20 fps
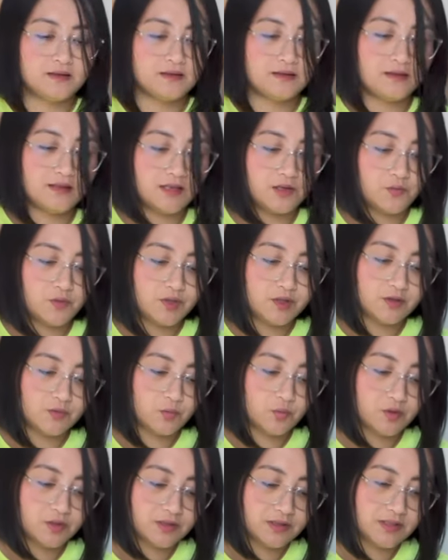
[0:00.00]
I think we got
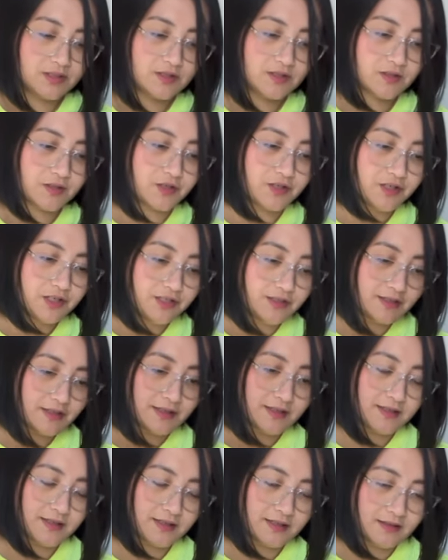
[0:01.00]
one of the
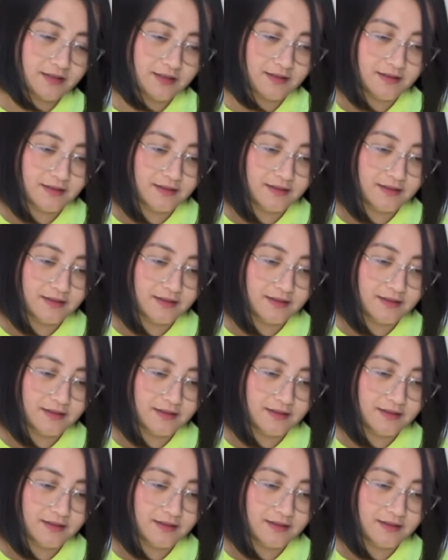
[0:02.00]
skirts.